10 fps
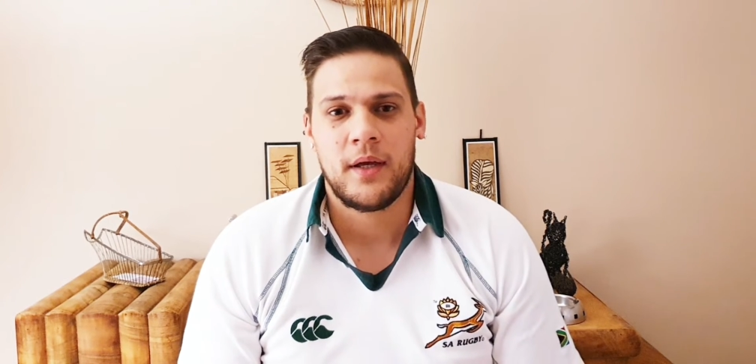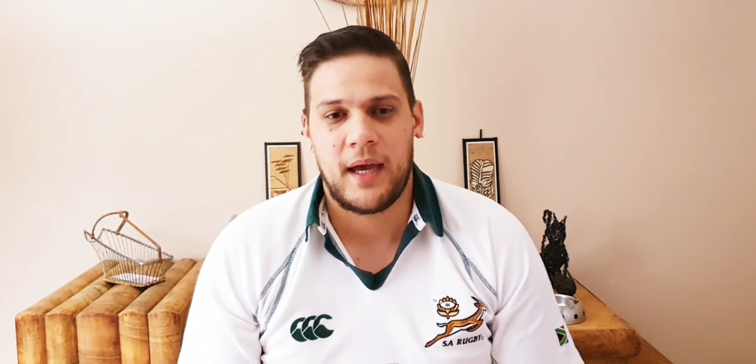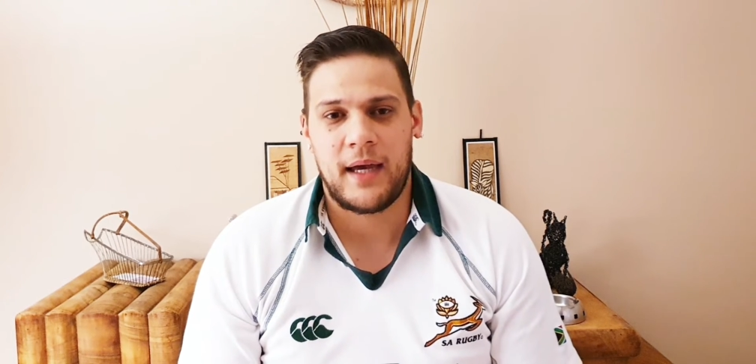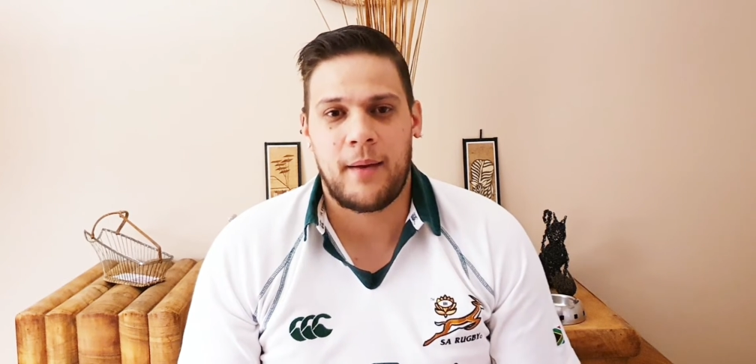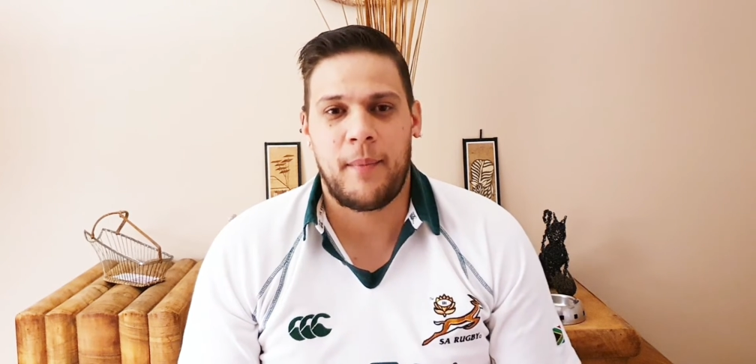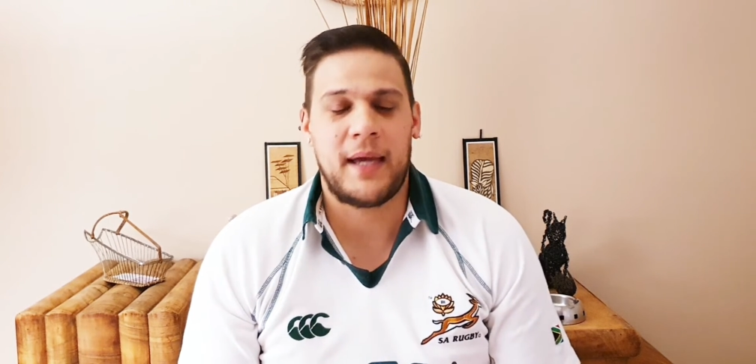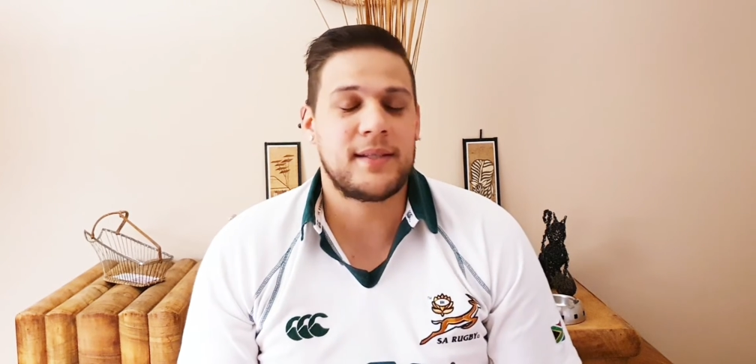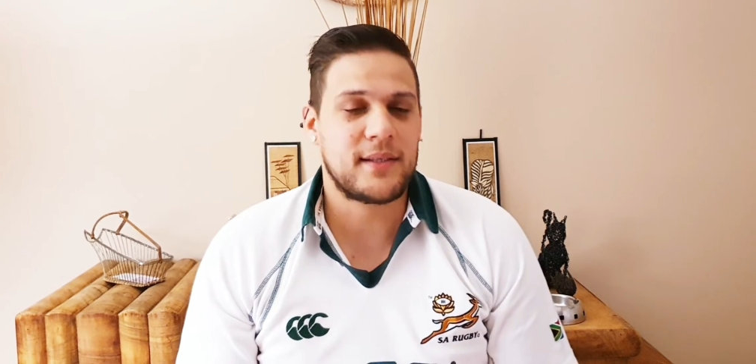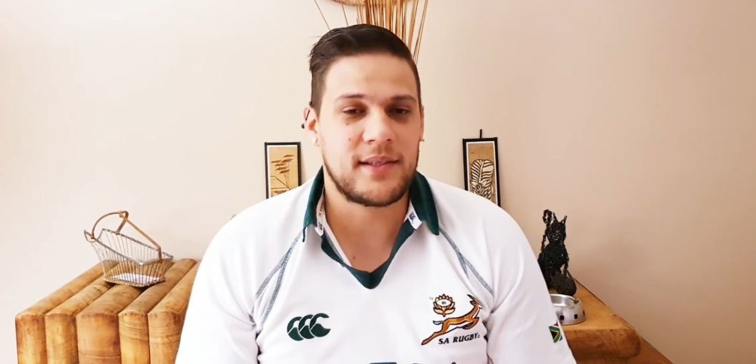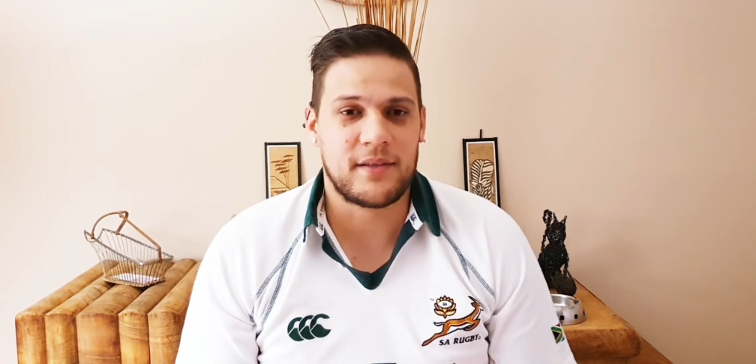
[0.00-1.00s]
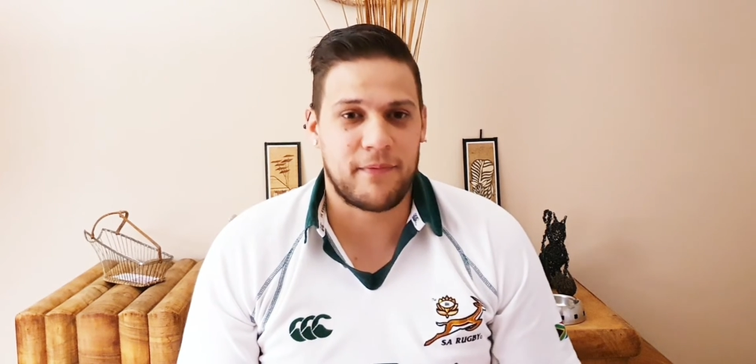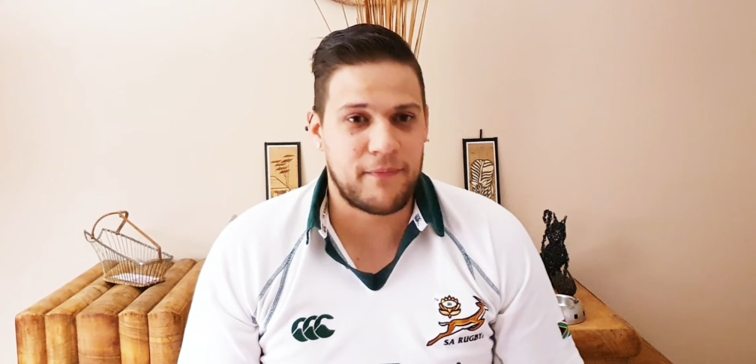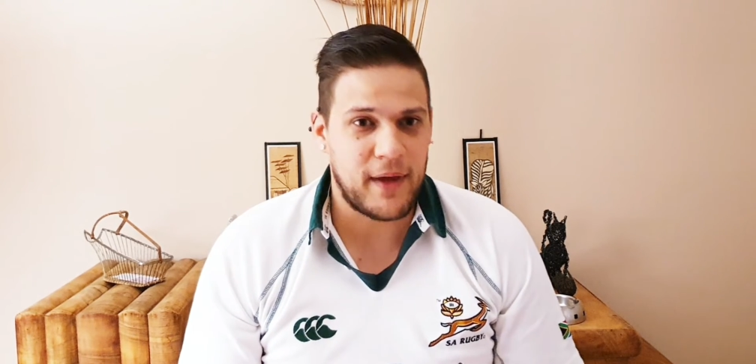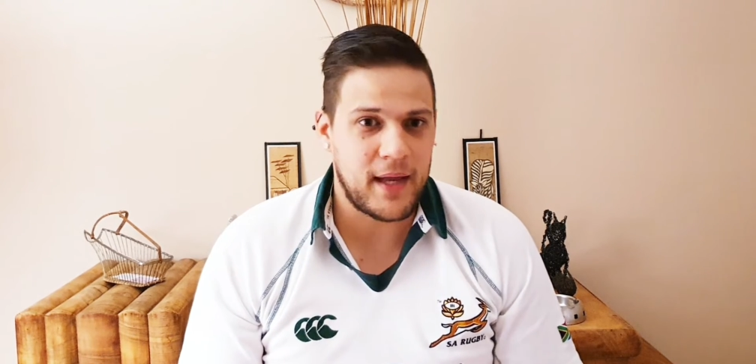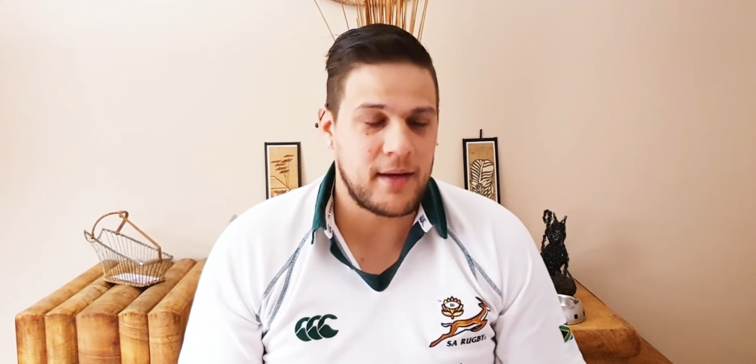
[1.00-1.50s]
As this is a
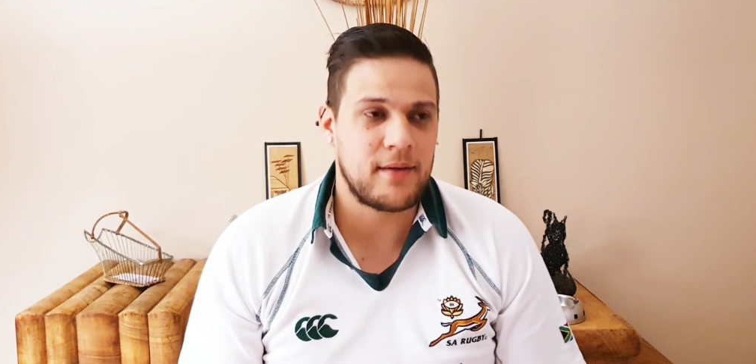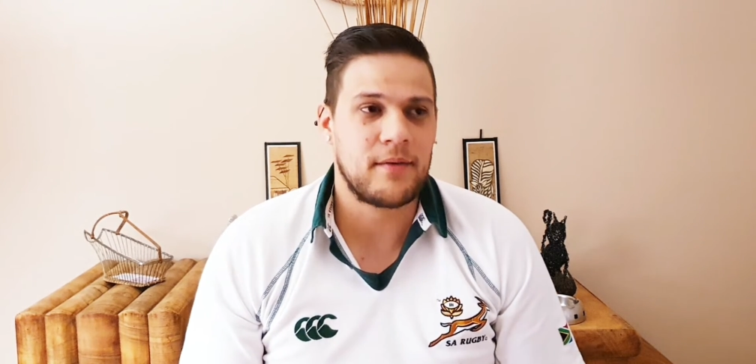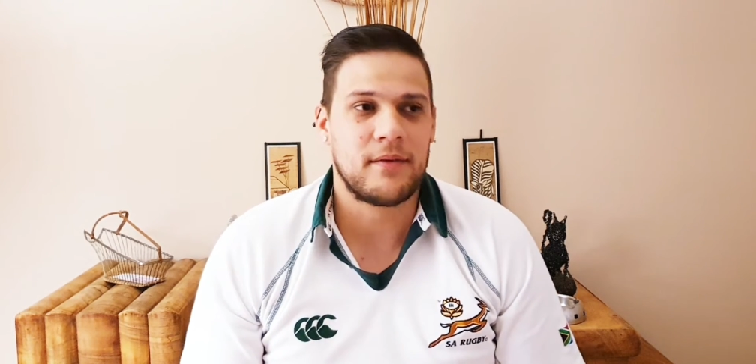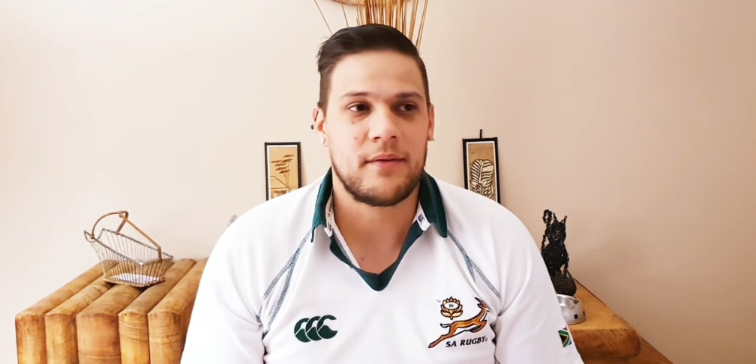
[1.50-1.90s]
fan